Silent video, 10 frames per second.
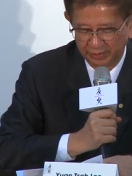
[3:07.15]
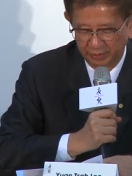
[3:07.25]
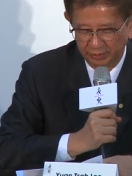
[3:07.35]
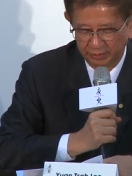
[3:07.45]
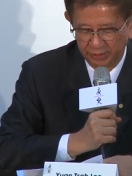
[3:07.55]
the
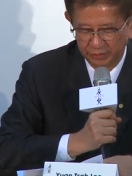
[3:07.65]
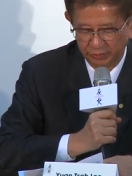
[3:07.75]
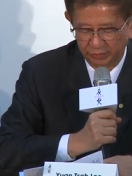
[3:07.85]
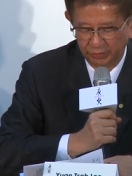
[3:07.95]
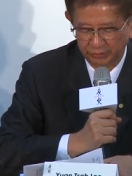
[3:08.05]

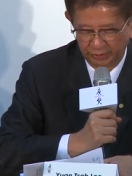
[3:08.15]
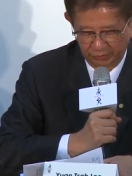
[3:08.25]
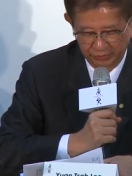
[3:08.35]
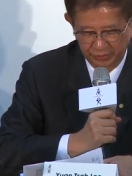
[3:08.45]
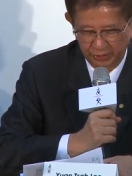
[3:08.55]
international
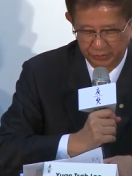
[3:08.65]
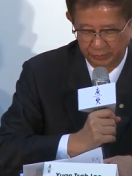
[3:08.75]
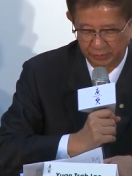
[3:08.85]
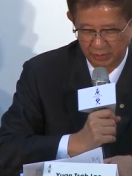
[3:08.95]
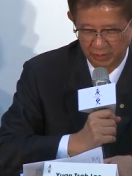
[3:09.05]

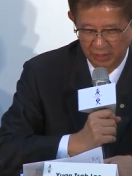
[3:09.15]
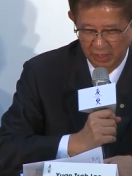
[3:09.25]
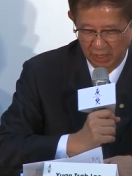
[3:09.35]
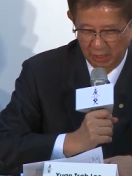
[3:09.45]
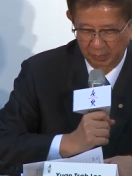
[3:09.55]
negotiation
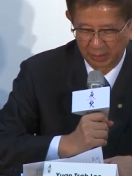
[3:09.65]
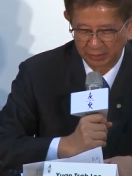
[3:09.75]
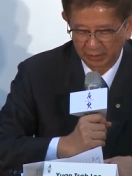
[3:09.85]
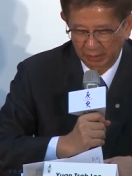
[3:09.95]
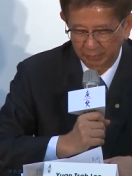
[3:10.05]

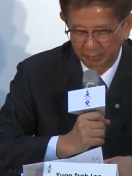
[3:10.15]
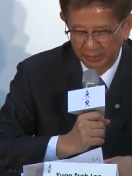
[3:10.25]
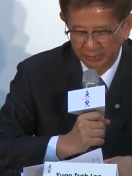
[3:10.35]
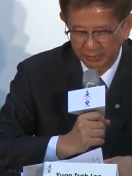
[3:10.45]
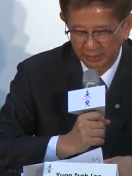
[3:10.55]
among
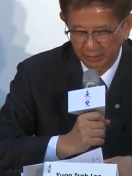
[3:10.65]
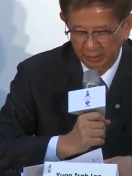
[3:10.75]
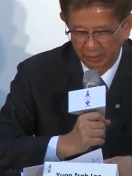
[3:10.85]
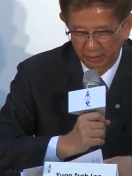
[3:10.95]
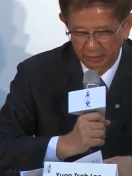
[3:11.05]
governments
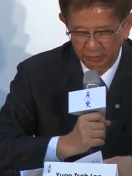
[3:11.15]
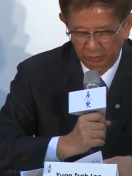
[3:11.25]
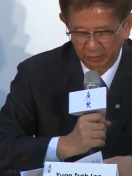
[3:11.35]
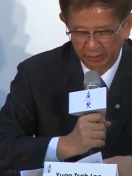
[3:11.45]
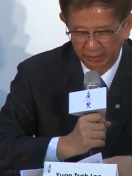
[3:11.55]
and
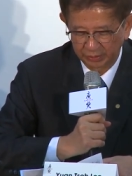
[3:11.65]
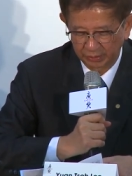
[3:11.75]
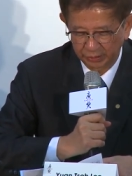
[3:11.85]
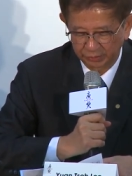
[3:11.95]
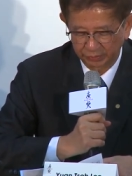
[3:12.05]

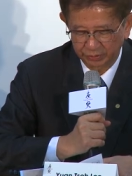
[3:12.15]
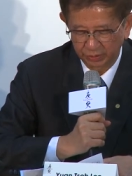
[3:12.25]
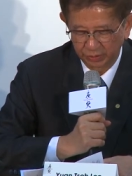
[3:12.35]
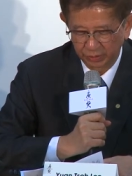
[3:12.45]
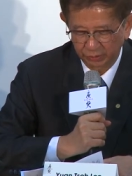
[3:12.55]
organizations
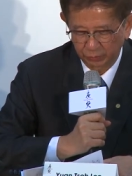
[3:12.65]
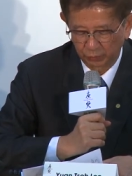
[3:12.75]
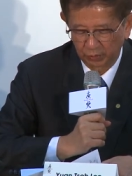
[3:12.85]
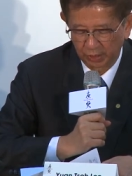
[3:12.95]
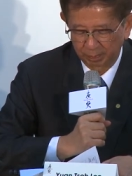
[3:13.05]

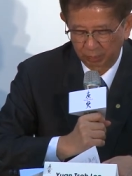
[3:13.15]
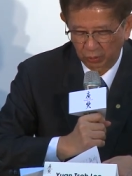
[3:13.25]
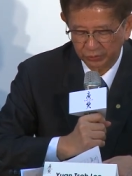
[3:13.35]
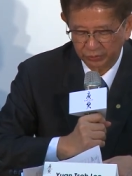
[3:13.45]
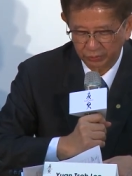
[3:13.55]
toward a
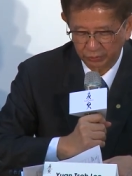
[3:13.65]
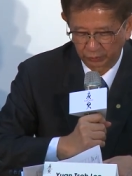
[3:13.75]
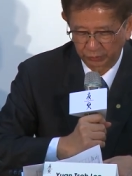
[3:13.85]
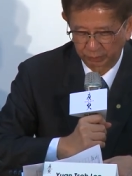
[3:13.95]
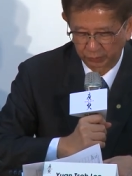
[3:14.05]

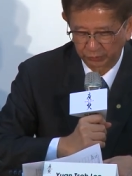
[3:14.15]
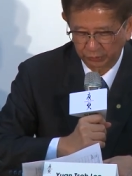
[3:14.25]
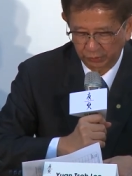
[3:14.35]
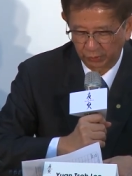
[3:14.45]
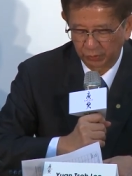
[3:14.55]
post-Kyoto
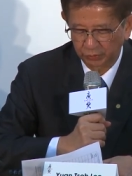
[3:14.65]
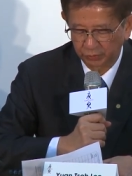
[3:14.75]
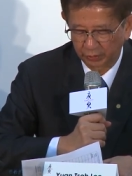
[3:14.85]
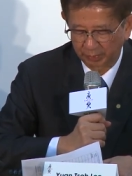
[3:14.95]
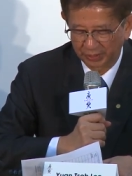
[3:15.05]
Protocol
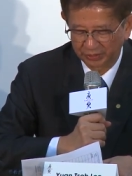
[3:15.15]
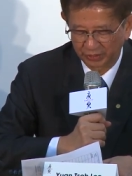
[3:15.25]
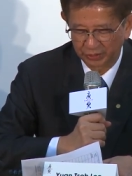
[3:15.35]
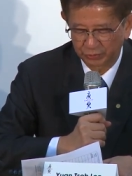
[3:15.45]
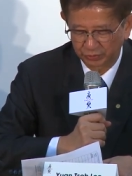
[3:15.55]
climate
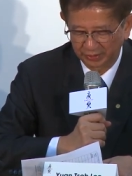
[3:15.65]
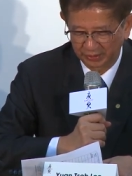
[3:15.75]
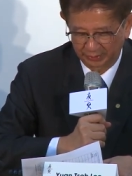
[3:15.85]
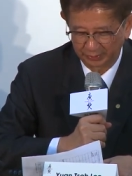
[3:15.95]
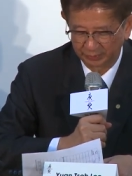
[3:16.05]
change treaty.